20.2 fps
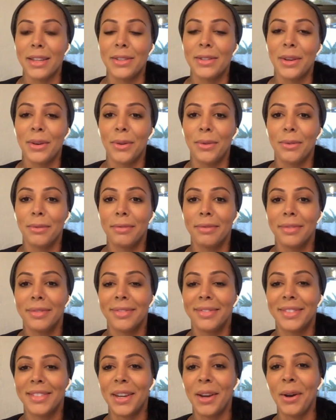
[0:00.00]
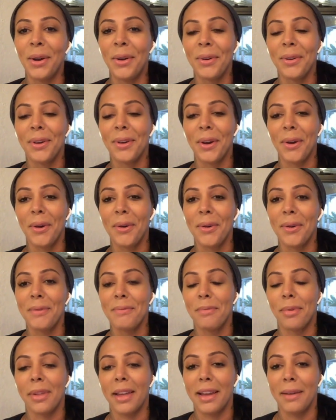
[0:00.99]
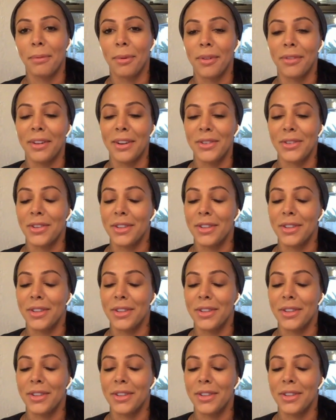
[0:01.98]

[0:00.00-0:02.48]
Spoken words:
don't go and play professional